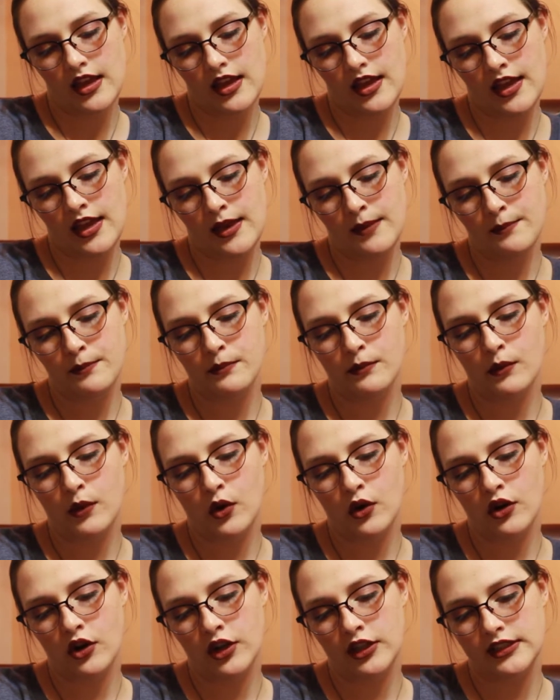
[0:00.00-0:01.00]

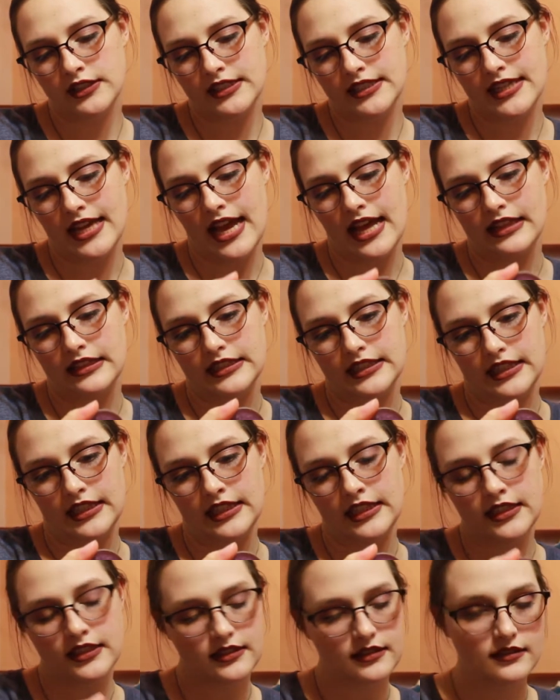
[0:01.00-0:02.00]

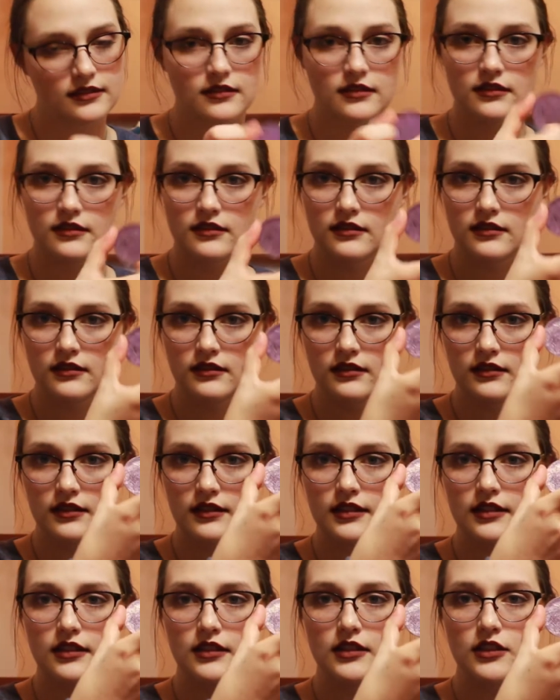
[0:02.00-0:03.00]
Immortality.
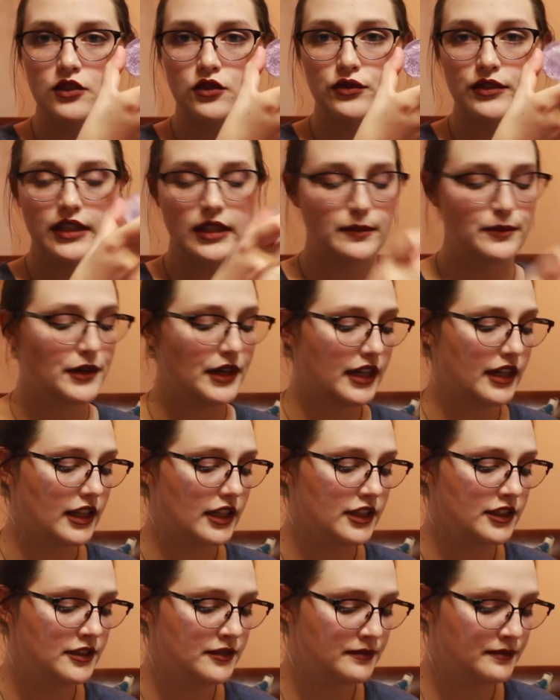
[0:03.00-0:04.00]
It's a really pretty
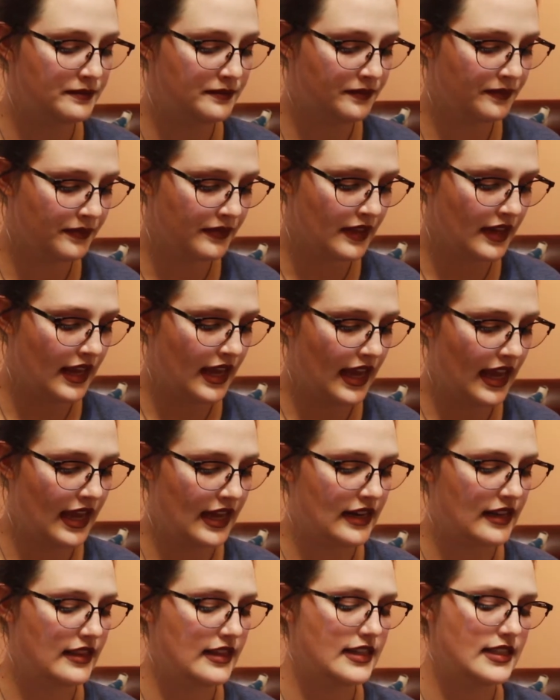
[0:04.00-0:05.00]
color.
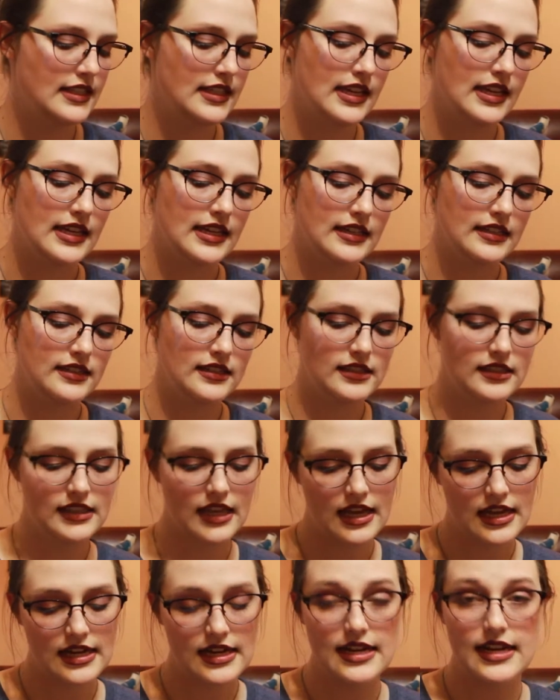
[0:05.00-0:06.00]
And this is
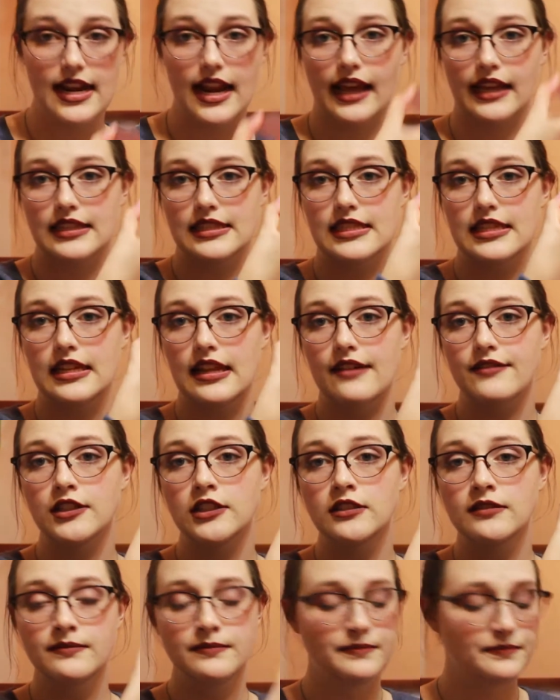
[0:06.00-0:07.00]
Next
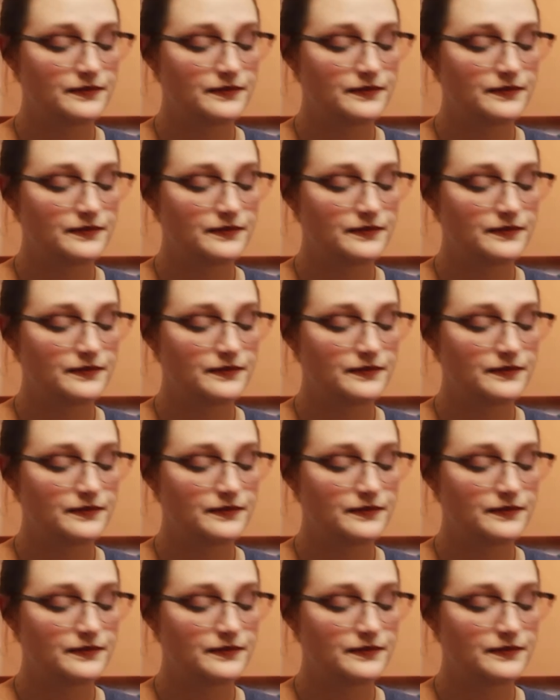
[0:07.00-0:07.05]
Level.